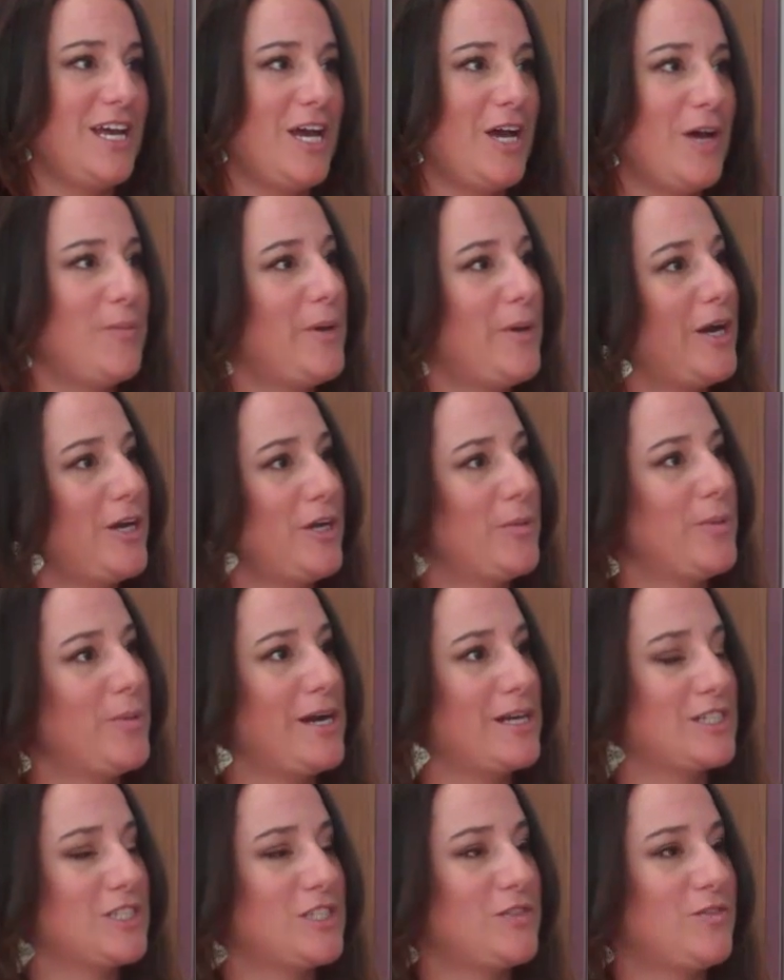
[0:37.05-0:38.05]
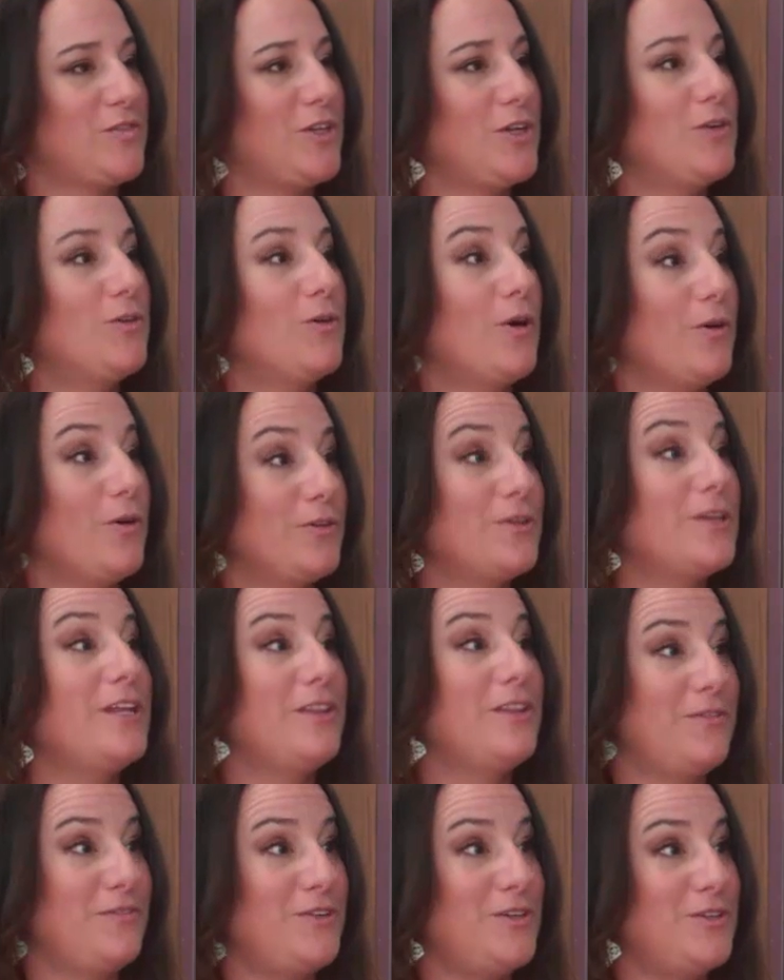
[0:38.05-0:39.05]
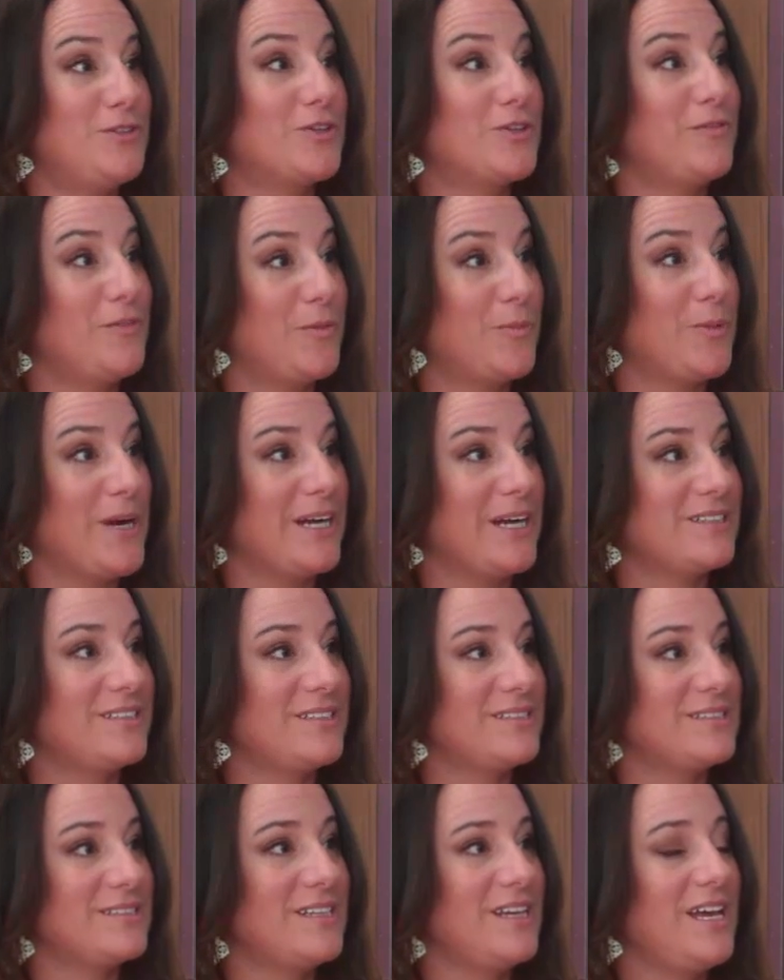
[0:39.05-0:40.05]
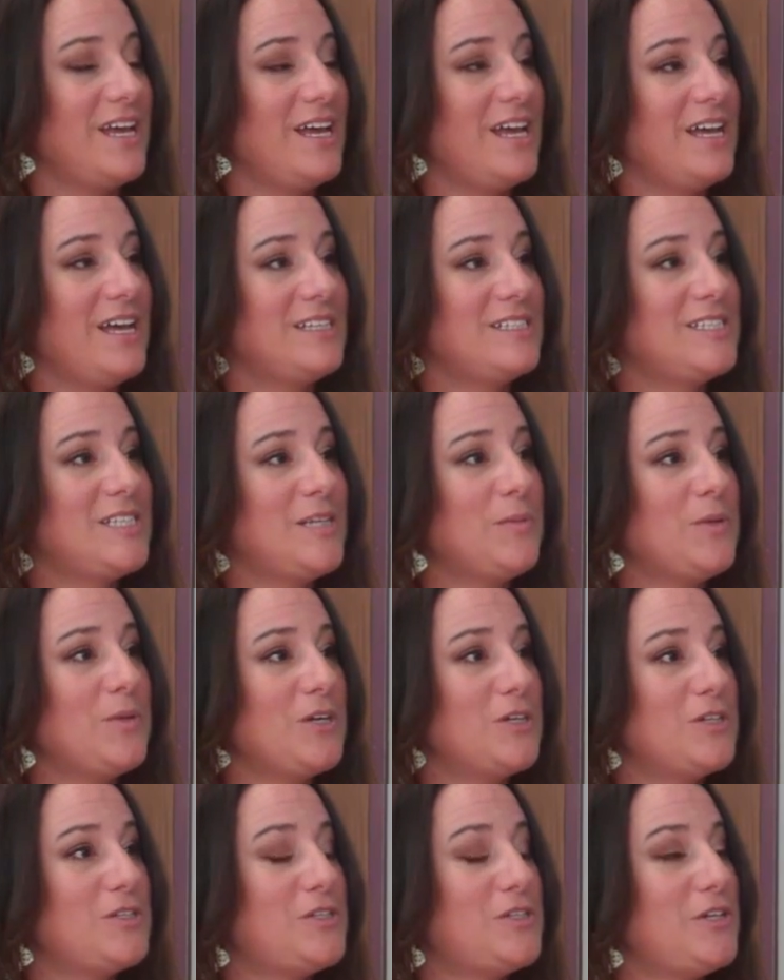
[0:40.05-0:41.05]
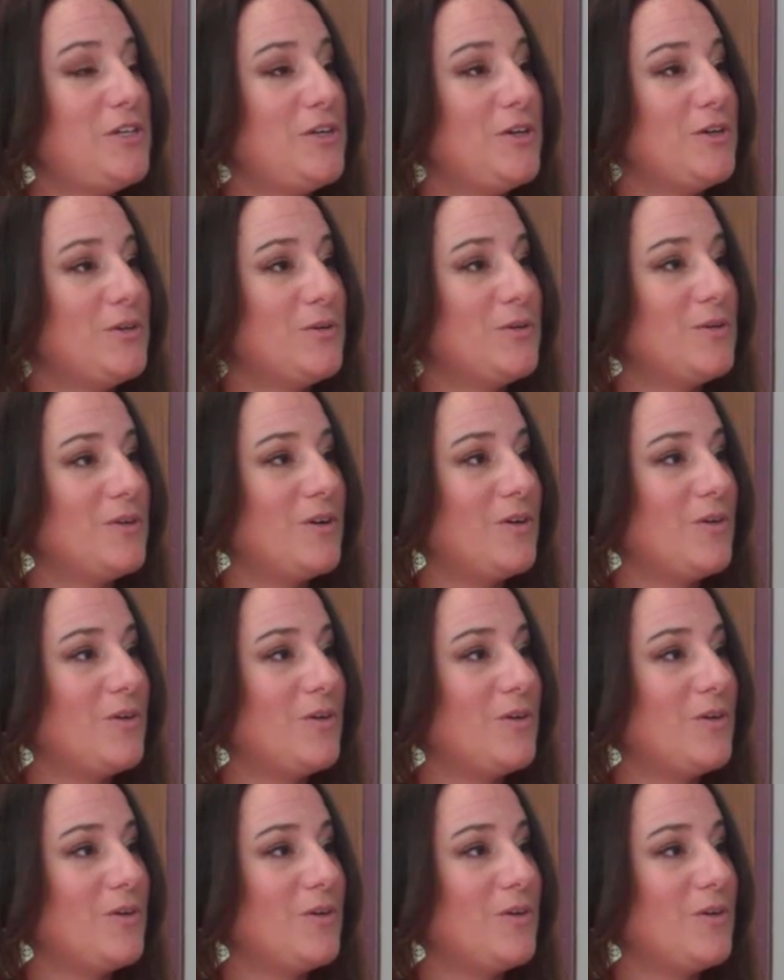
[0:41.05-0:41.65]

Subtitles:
about your practice for the growth and the future of the practice. Similar to